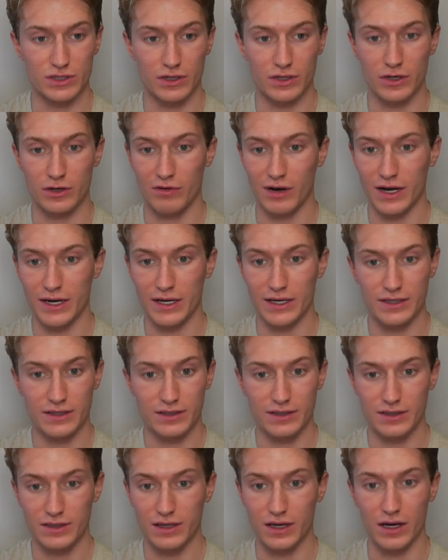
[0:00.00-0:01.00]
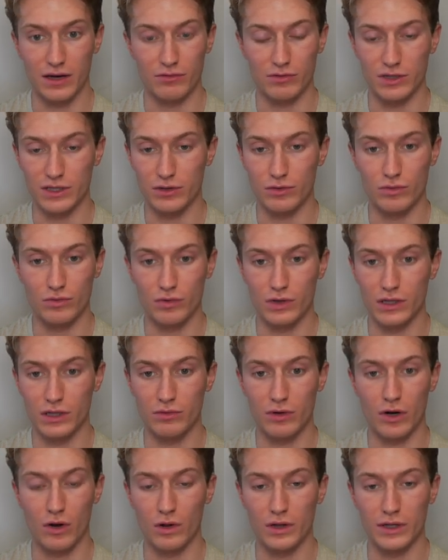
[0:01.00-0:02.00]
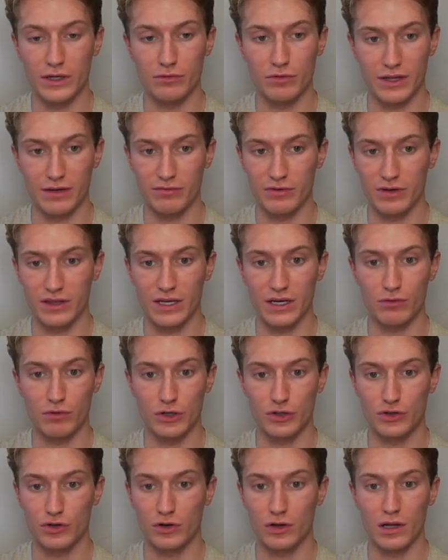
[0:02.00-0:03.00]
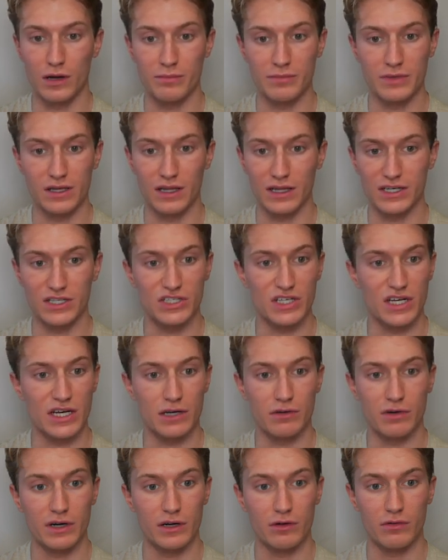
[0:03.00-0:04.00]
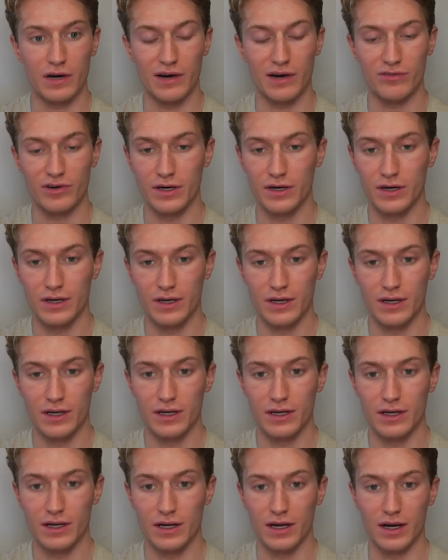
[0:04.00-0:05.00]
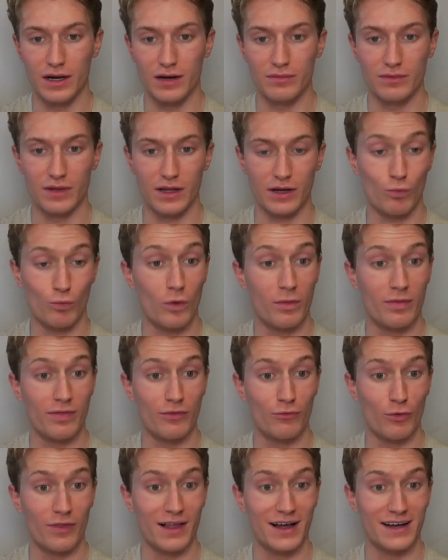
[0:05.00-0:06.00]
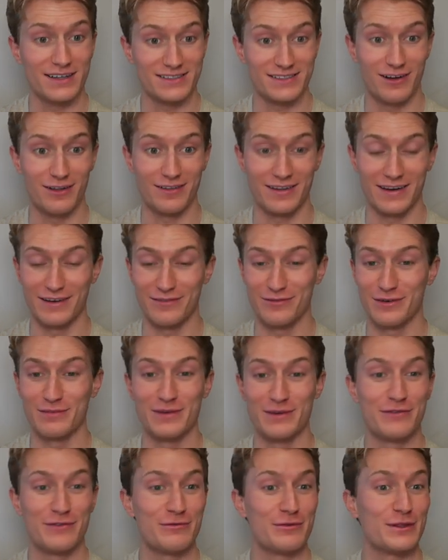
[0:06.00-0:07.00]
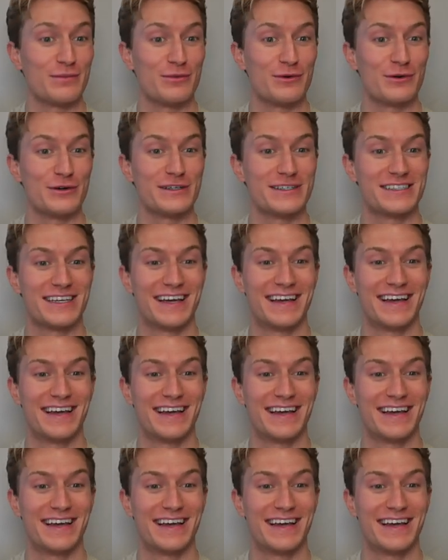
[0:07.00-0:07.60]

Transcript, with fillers: to grind uh, really, really went all in with everything. Went to Colombia in like January or whatever. Um, like one one last holiday for me with the boys,